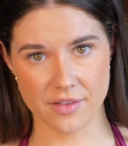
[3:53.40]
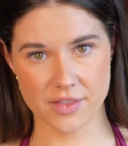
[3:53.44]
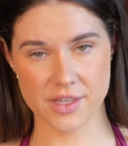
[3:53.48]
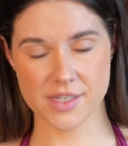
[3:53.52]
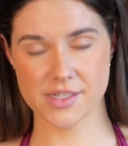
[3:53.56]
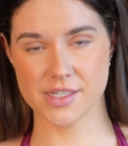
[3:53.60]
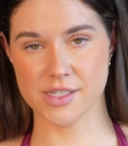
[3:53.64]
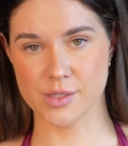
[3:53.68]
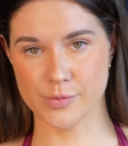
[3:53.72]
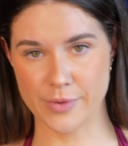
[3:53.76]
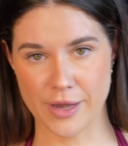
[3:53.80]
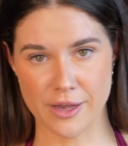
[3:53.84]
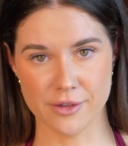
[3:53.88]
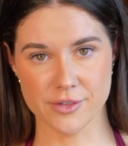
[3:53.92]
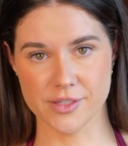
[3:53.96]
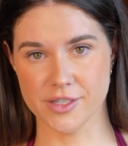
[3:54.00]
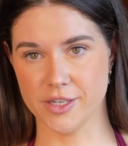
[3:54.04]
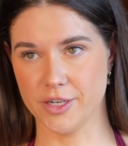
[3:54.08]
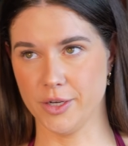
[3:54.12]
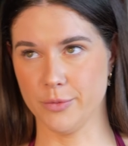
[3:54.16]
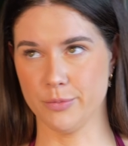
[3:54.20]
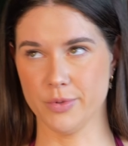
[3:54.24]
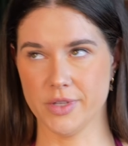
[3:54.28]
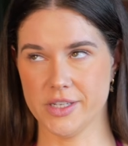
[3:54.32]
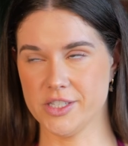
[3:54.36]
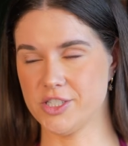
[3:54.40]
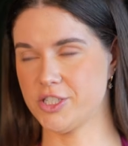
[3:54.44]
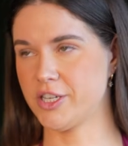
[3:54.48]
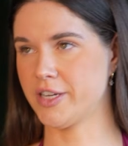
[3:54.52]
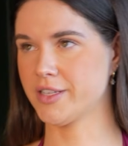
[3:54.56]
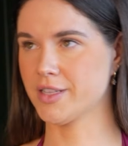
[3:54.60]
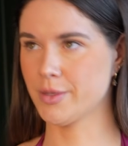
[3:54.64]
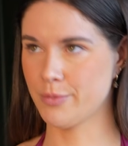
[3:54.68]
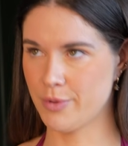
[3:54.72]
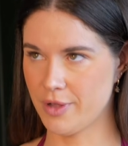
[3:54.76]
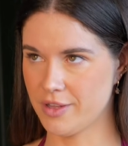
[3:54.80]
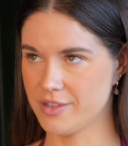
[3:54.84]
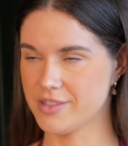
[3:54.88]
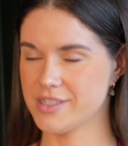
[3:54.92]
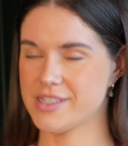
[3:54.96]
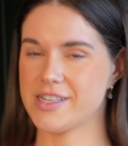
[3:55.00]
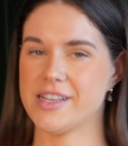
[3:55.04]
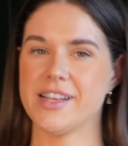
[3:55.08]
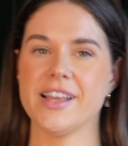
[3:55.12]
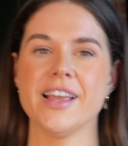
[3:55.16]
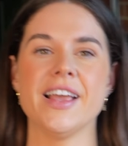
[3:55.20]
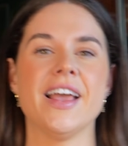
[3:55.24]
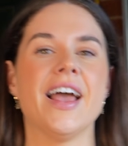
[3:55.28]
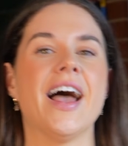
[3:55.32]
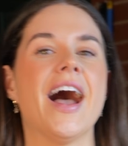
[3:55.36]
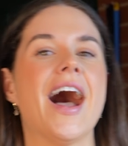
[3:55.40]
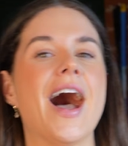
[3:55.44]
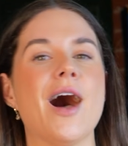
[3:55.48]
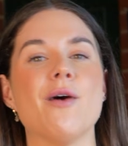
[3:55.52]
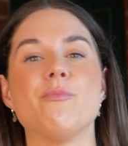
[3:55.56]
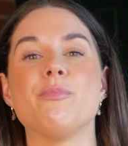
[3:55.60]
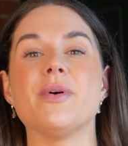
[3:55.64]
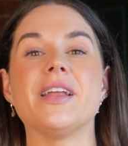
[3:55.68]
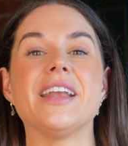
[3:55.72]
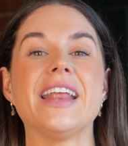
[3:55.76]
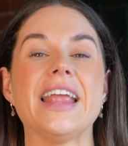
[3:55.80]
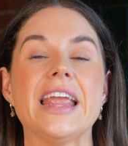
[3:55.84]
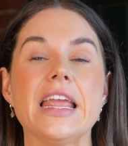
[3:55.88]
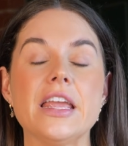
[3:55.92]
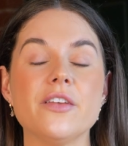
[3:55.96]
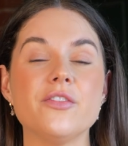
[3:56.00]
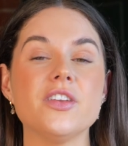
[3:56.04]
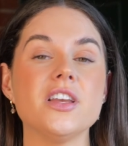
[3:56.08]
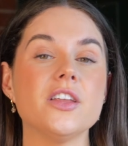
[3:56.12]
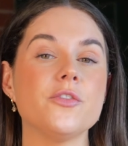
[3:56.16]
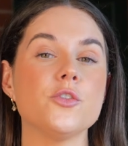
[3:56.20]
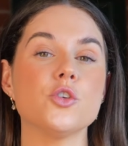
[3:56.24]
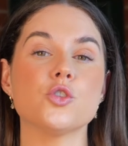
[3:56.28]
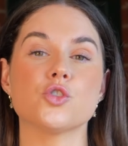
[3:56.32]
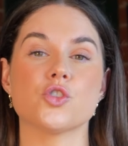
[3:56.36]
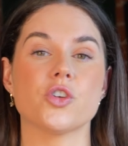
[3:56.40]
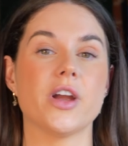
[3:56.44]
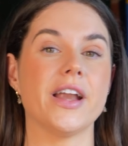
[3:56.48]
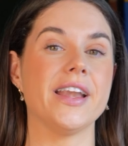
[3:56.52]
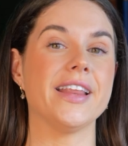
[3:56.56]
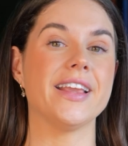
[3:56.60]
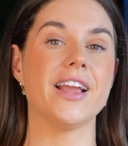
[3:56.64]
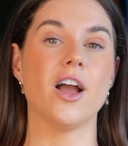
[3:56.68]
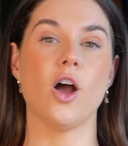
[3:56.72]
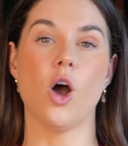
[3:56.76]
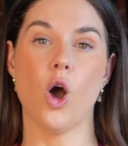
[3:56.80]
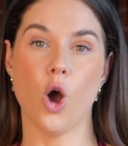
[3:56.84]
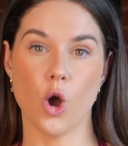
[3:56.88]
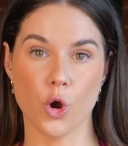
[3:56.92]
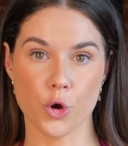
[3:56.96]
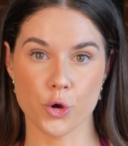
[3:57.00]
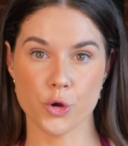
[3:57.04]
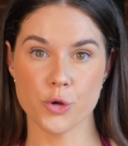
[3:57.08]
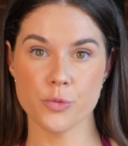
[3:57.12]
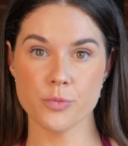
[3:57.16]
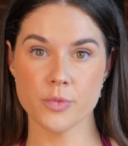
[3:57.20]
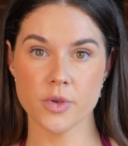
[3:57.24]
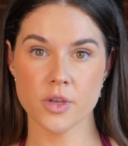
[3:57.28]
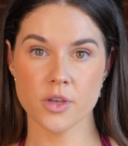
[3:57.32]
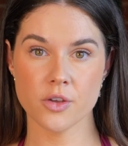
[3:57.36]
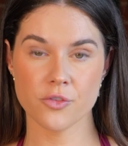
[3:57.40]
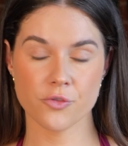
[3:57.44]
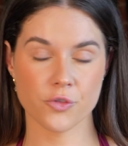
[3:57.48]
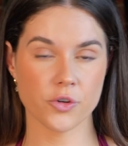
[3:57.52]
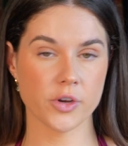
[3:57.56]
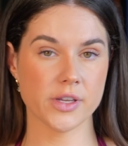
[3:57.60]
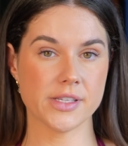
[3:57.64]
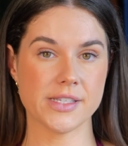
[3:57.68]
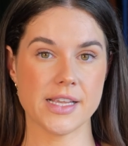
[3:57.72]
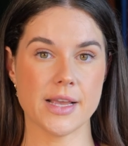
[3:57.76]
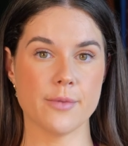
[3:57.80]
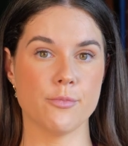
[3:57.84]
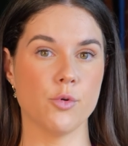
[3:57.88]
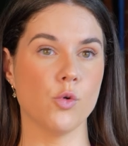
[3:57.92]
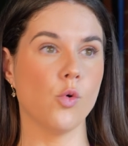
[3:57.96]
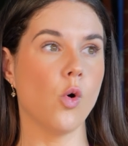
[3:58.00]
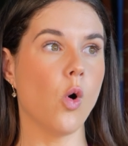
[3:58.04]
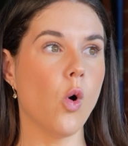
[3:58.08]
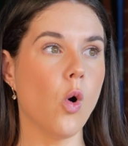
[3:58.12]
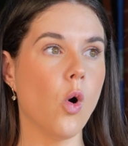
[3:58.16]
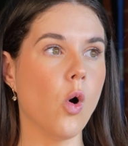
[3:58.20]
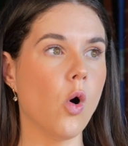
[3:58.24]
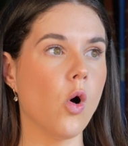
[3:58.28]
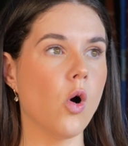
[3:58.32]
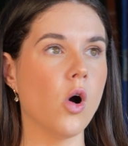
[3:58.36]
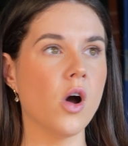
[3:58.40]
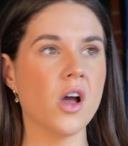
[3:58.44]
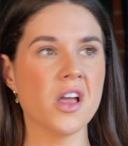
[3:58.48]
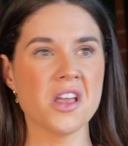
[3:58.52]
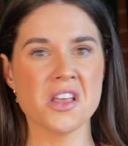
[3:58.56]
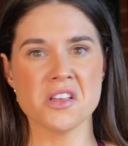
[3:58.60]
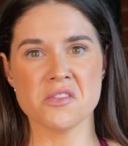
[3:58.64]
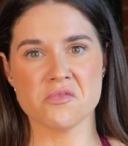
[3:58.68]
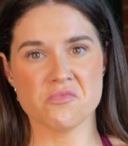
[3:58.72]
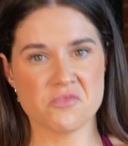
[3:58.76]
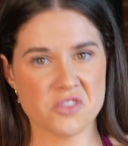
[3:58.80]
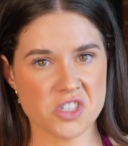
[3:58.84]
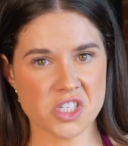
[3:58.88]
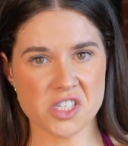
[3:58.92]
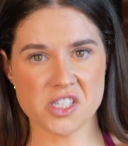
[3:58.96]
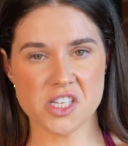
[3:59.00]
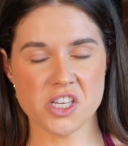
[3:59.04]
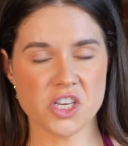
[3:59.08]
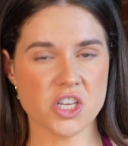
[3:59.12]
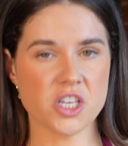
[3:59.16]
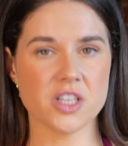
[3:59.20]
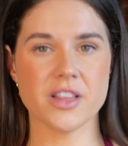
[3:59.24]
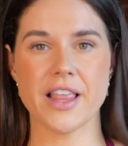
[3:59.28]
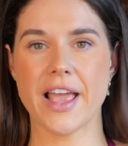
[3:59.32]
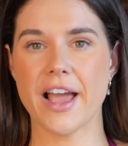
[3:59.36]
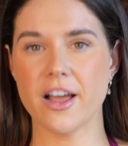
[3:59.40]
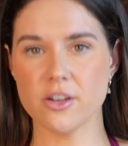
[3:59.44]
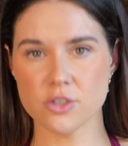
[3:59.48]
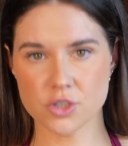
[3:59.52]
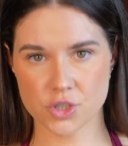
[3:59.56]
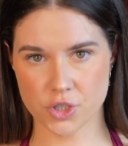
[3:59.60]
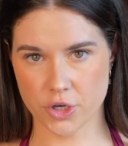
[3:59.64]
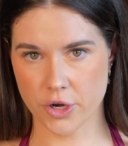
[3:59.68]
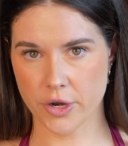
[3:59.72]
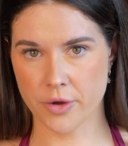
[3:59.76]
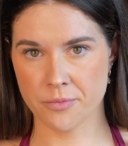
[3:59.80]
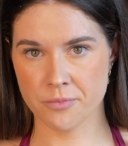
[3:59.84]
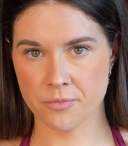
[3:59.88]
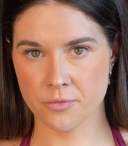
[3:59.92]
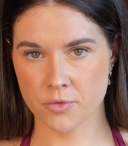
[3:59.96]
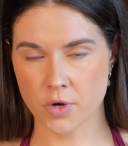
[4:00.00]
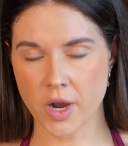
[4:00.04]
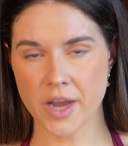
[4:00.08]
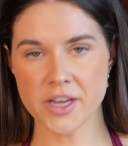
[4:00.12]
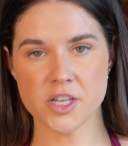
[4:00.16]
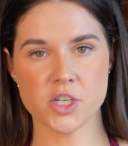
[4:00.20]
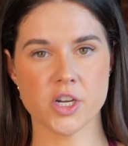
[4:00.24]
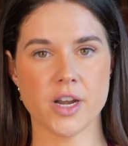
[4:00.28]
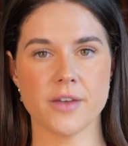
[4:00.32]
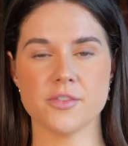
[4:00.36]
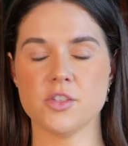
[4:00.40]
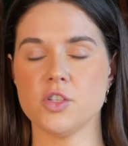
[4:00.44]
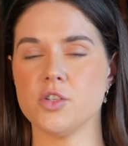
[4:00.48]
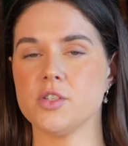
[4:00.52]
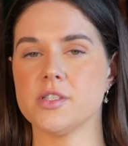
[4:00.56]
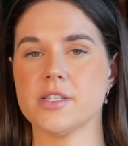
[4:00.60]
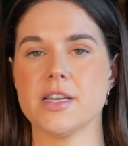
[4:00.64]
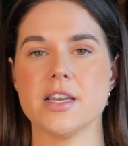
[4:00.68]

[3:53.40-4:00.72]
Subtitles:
this as well, so please check the policy. But even if you're training at home, for example, or just in your lounge room, right? You don't have to use